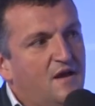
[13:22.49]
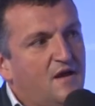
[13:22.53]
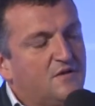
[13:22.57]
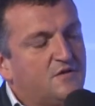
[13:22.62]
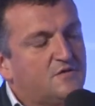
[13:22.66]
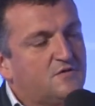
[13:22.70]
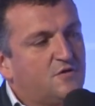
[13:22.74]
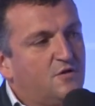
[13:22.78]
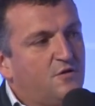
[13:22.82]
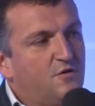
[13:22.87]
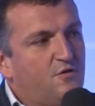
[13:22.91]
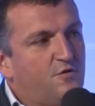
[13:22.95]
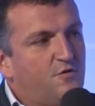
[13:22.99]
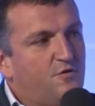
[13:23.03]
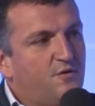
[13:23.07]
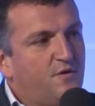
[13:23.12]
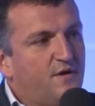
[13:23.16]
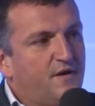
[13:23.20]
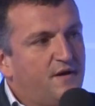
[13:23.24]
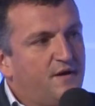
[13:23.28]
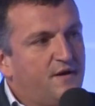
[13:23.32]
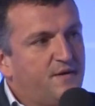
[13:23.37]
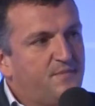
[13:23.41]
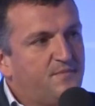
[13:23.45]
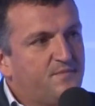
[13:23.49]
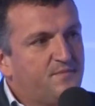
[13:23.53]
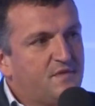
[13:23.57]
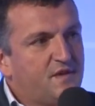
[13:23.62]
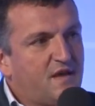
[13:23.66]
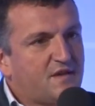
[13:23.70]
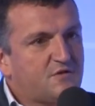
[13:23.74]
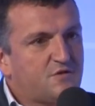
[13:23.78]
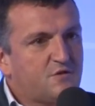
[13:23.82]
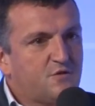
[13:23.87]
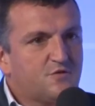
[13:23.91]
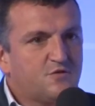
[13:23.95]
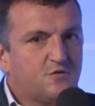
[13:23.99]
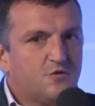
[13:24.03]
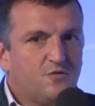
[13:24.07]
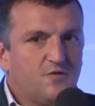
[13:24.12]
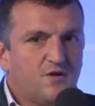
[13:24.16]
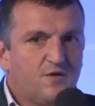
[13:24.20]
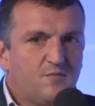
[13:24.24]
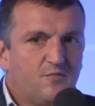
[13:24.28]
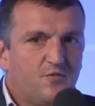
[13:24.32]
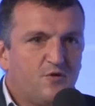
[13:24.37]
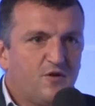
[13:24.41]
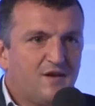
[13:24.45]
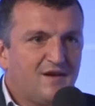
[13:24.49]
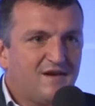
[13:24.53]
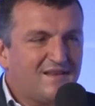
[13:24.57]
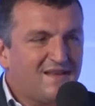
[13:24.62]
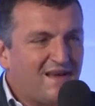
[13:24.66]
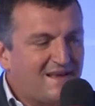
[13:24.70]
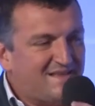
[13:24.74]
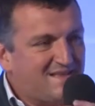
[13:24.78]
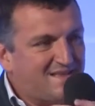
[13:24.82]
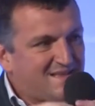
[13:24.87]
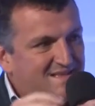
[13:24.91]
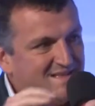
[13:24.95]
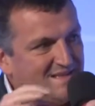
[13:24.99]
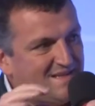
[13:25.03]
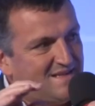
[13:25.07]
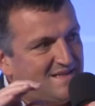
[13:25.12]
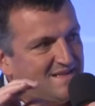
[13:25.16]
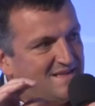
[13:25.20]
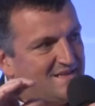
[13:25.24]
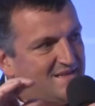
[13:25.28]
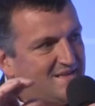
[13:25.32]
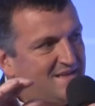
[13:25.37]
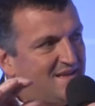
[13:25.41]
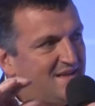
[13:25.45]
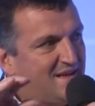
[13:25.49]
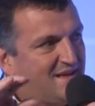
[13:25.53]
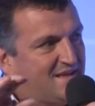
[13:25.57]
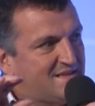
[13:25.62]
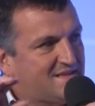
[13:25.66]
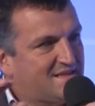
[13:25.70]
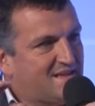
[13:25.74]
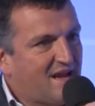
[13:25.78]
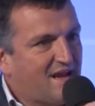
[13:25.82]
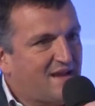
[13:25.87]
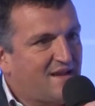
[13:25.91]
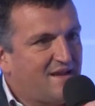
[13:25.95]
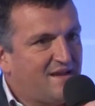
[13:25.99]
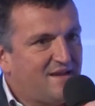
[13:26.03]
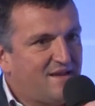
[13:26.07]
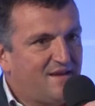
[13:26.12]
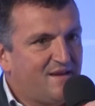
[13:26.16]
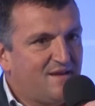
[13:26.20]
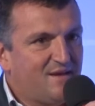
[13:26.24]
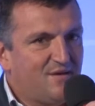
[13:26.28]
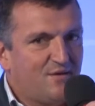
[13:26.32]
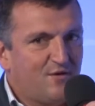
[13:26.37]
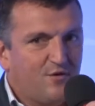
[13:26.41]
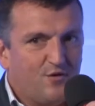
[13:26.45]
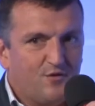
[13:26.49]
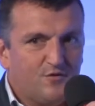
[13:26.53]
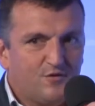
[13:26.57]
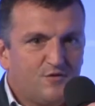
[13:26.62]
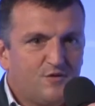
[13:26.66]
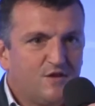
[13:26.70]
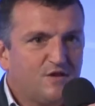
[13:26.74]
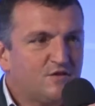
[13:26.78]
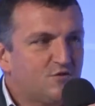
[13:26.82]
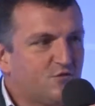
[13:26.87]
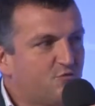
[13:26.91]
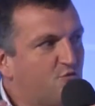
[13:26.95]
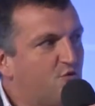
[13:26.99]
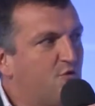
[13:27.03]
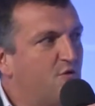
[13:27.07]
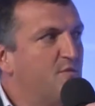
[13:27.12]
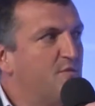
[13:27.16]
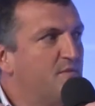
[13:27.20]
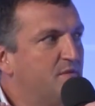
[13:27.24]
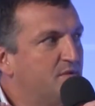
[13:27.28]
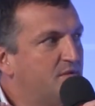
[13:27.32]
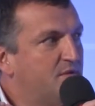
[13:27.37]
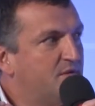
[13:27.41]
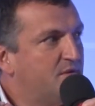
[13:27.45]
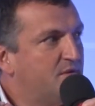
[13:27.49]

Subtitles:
So that's also very important, and this is exactly on this room.